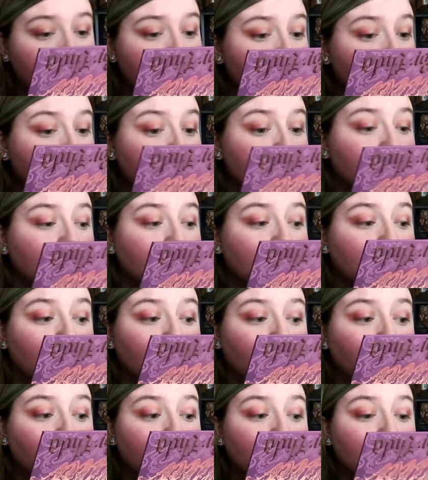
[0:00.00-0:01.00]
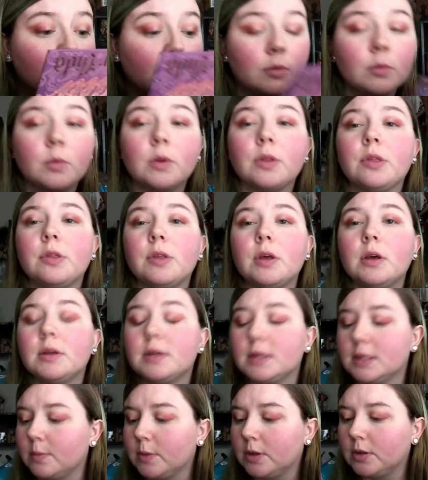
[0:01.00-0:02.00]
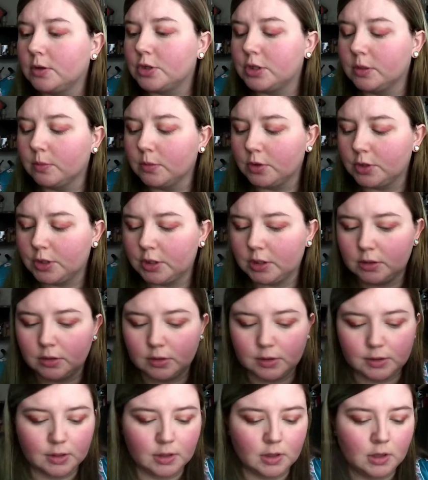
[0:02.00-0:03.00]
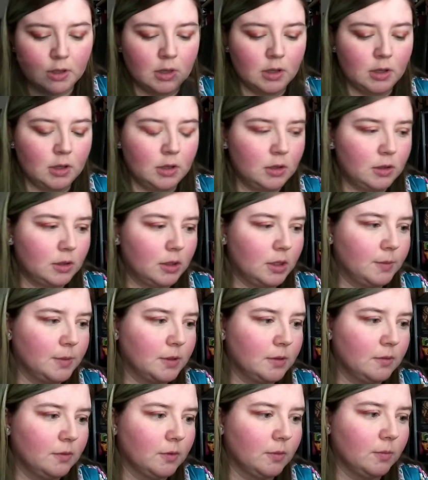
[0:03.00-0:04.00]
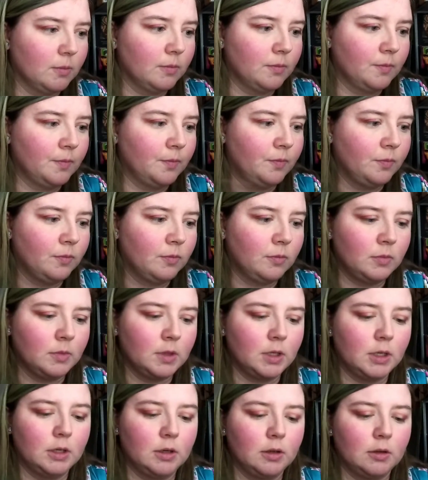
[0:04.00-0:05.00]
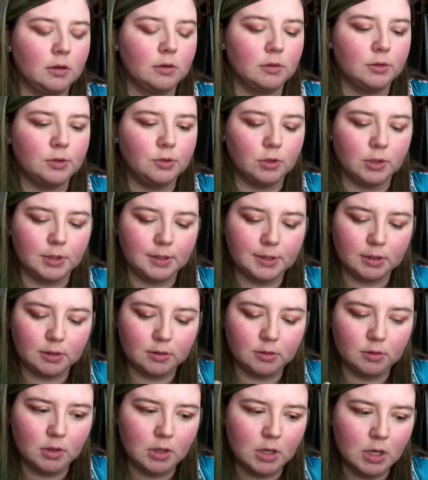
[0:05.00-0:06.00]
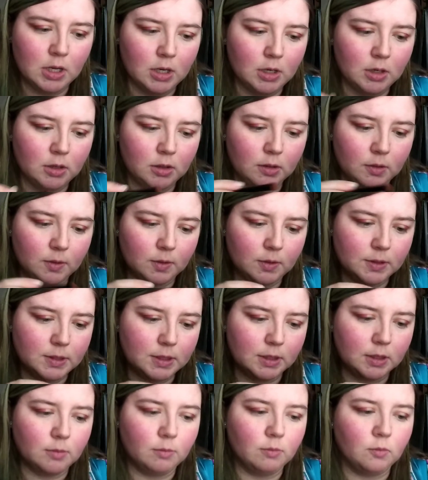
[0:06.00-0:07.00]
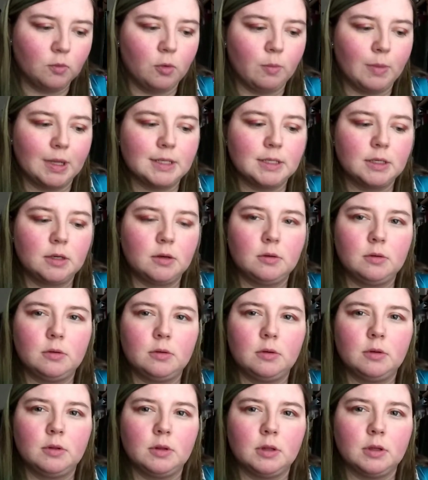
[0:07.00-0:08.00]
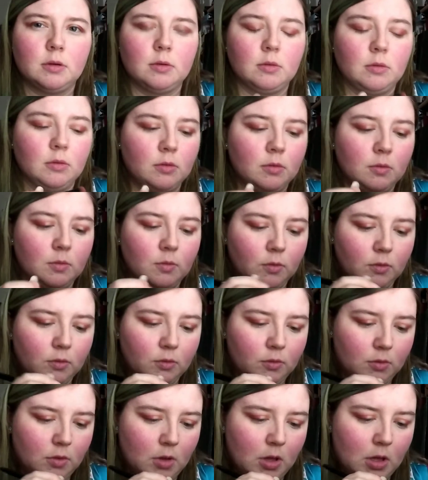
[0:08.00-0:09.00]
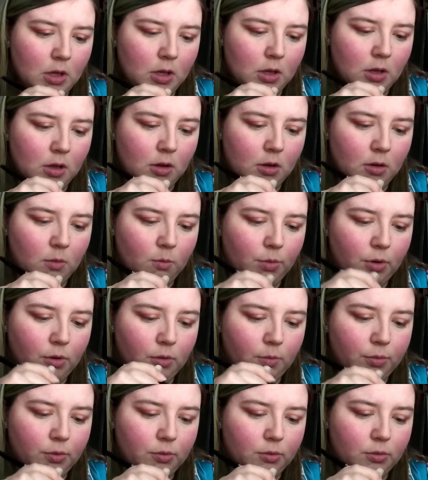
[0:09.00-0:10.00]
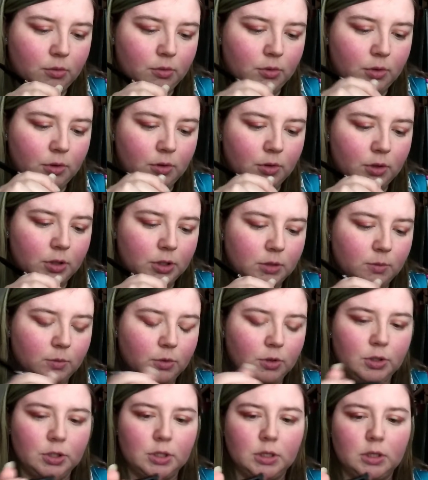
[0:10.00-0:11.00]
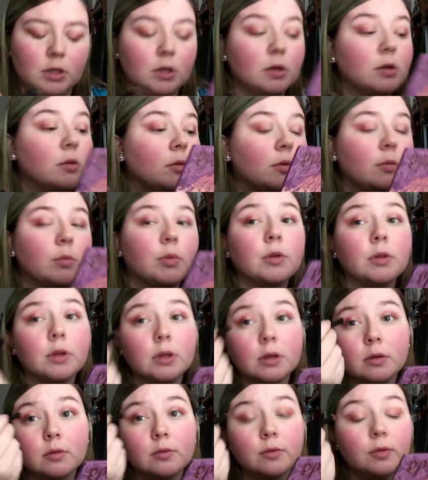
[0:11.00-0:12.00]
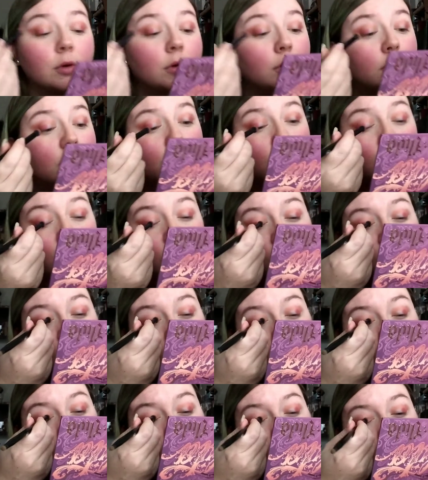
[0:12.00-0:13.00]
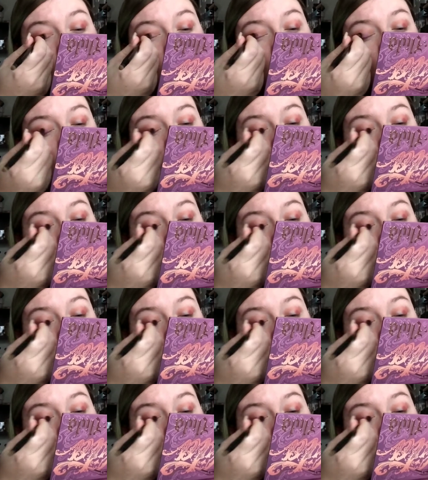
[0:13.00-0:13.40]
seems to really help with some of the shimmer shades. Keeps it from getting a little too crazy. I'm going to take Romantico, that more purple shimmery shade, put that in front of the red one.